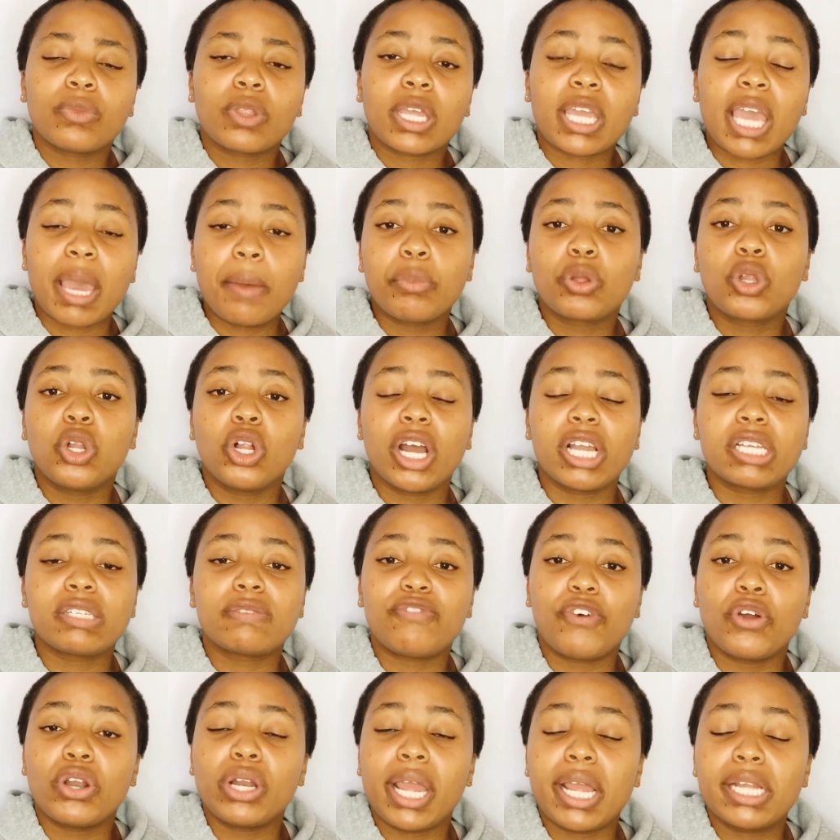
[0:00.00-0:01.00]
chemical
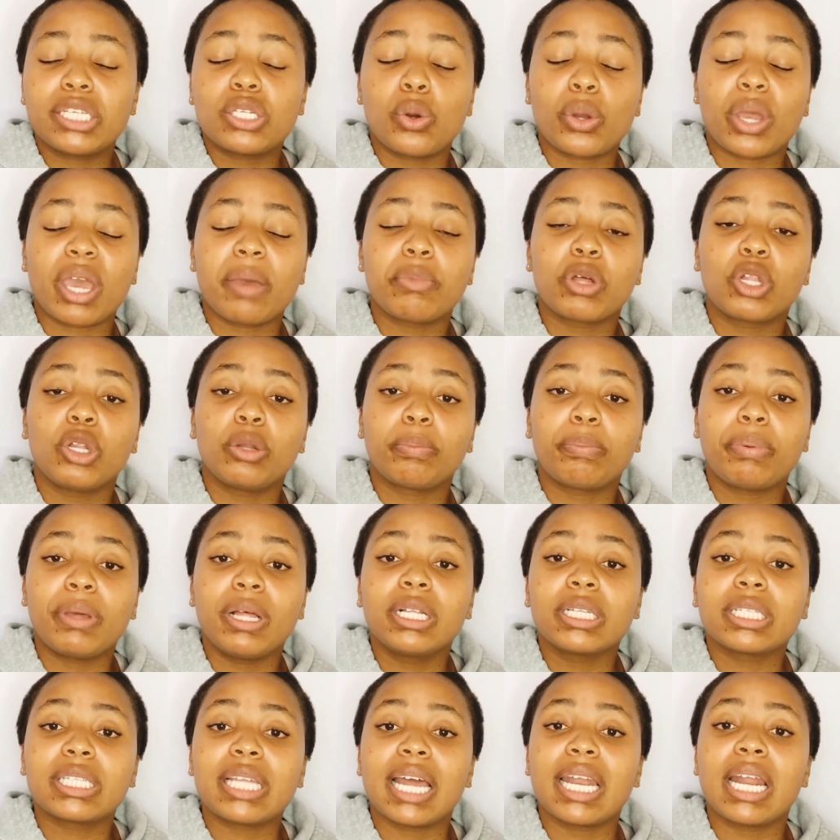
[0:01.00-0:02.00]
exfoliator, chemical
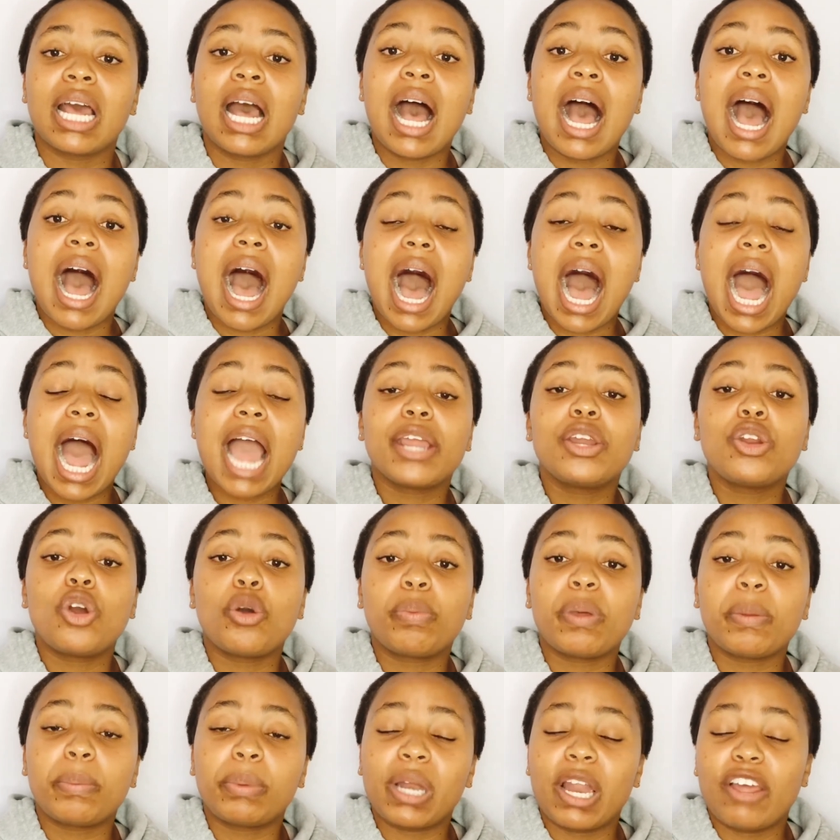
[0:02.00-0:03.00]
peel, that I know
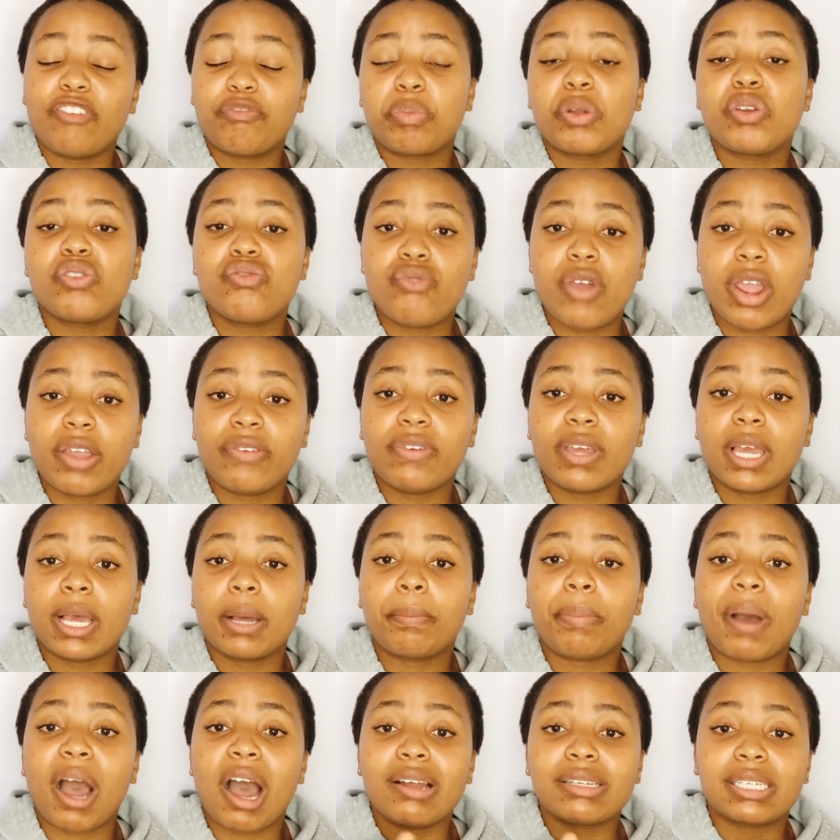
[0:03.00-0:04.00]
people have been raving
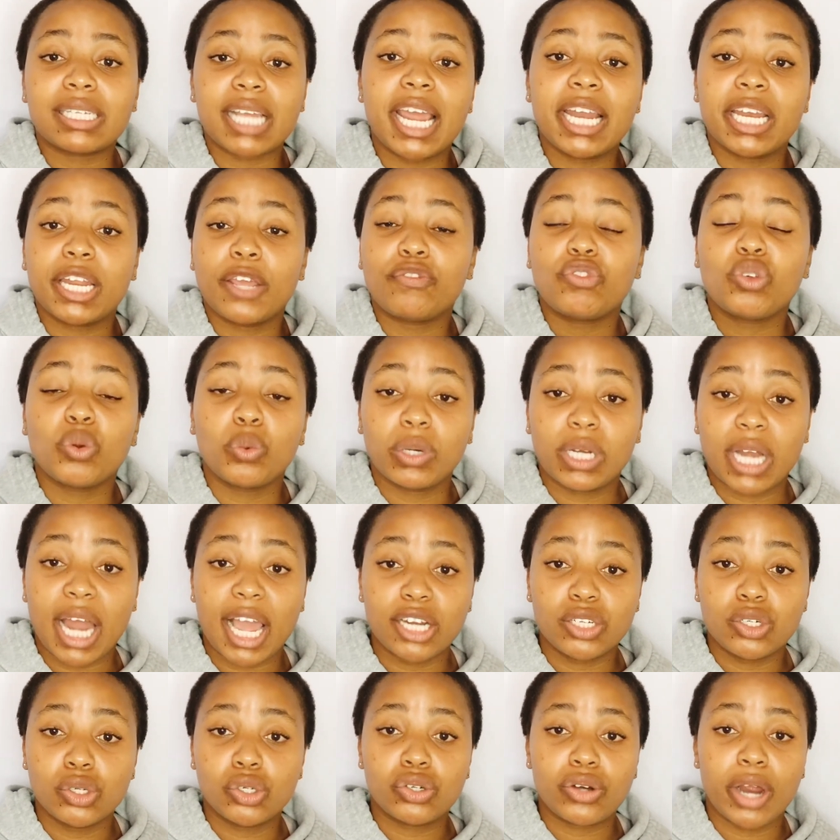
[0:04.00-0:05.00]
about, and if you would
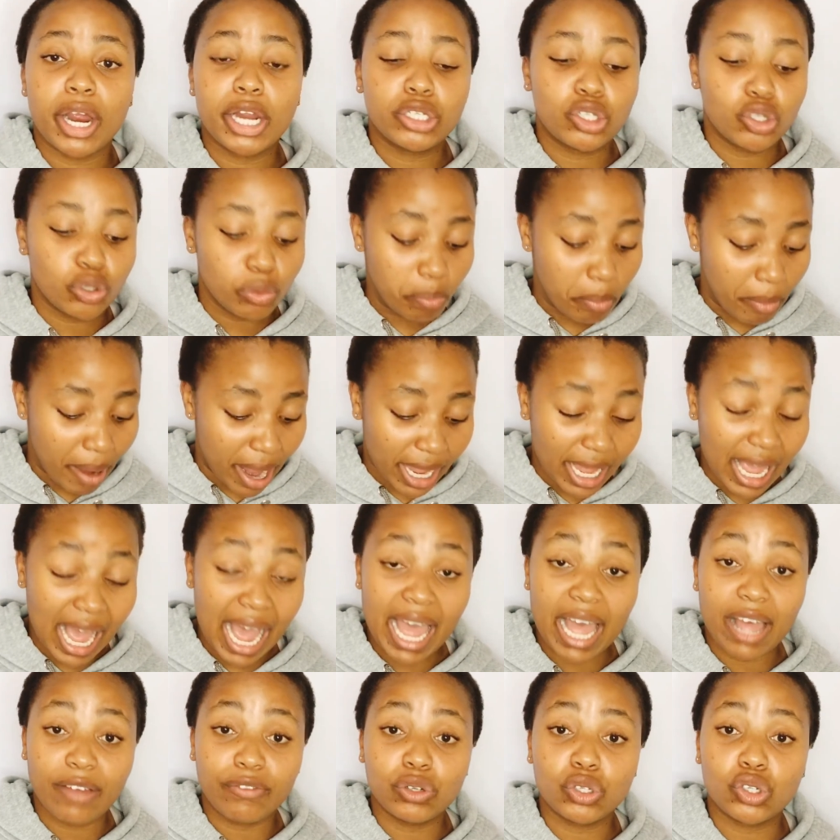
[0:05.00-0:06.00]
like to try it, you may.
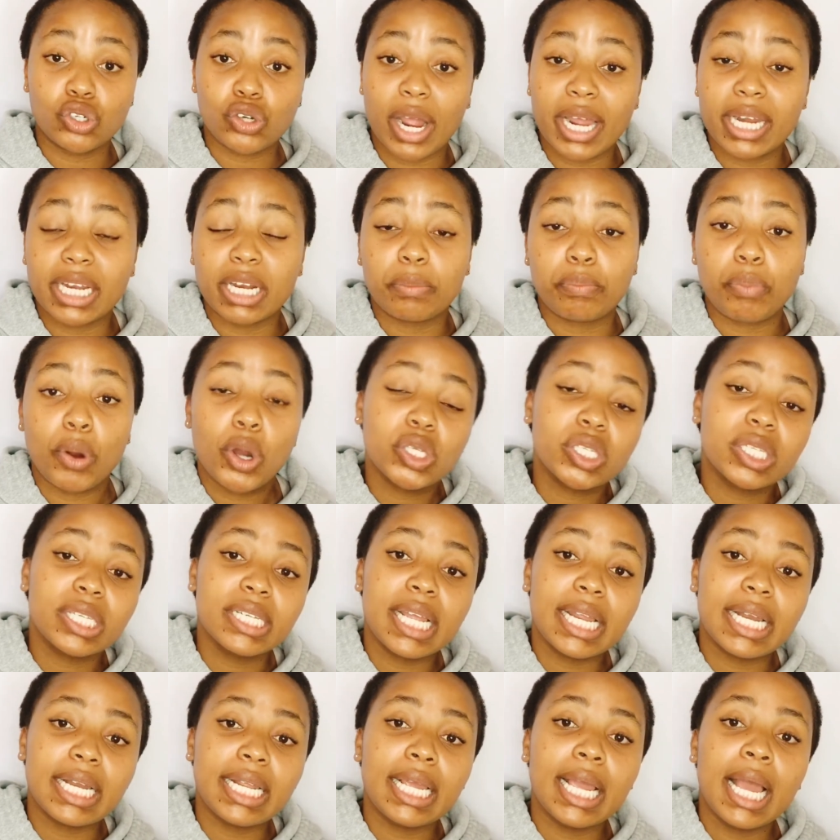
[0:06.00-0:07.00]
I haven't tried it
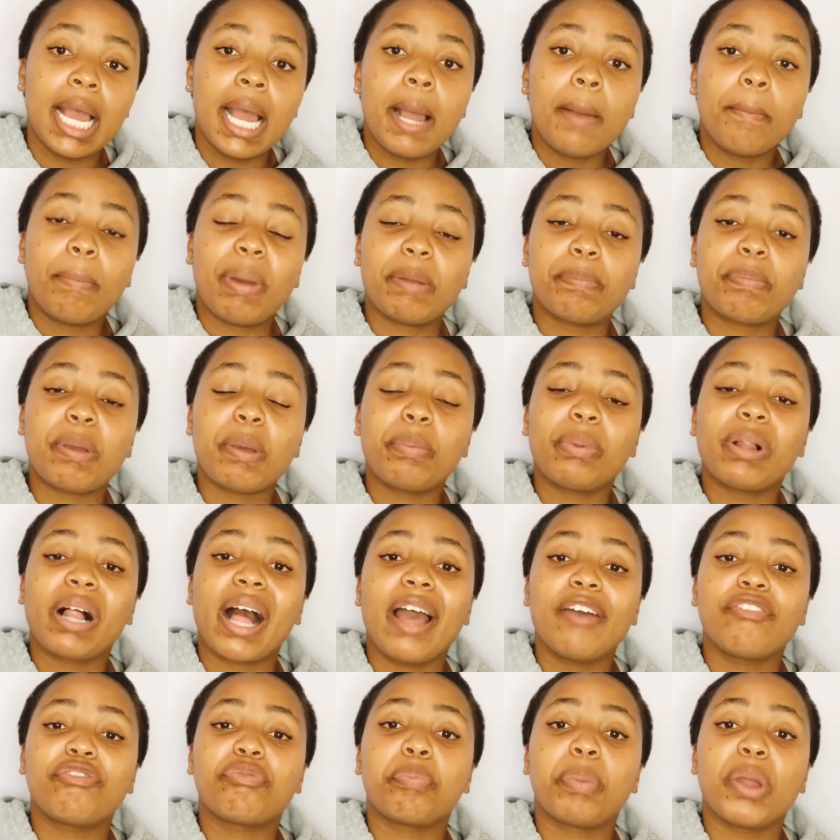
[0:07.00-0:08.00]
personally, but people
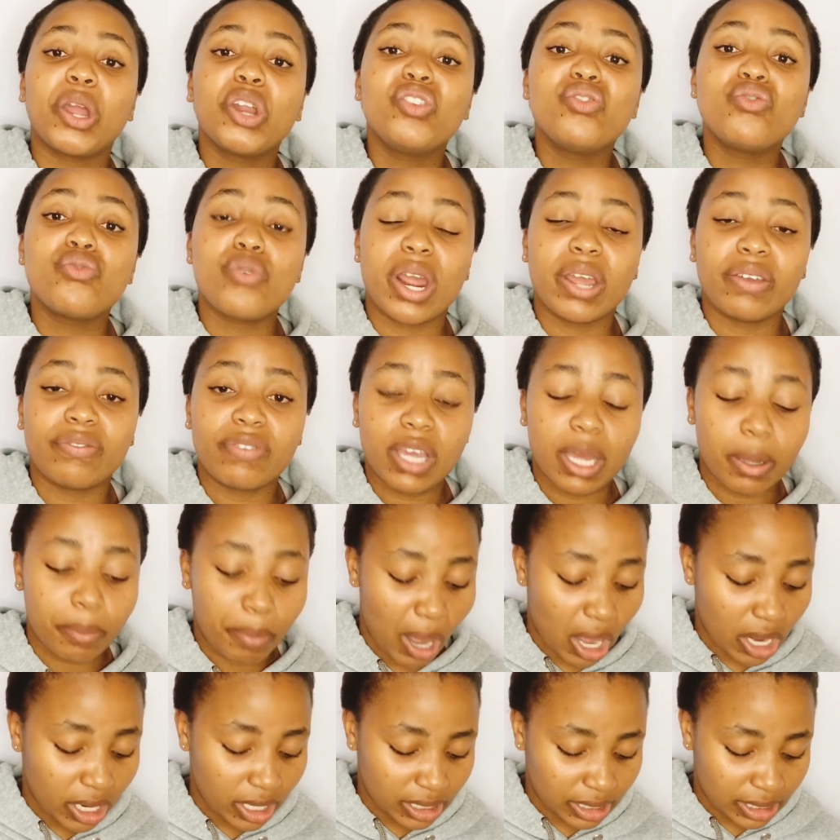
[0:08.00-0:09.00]
have been raving
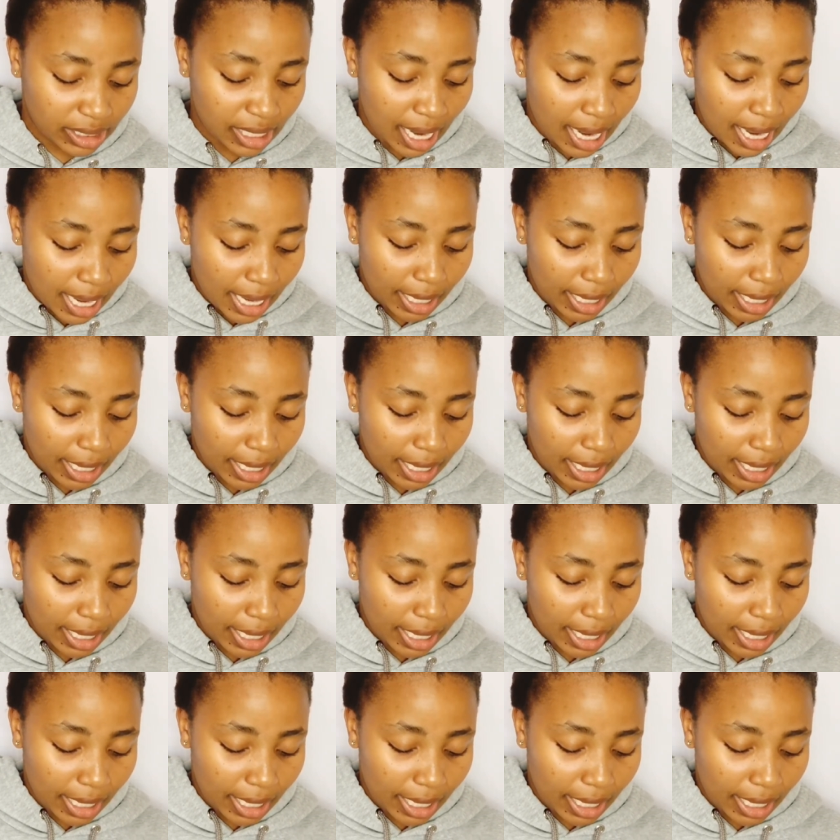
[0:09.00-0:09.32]
about it.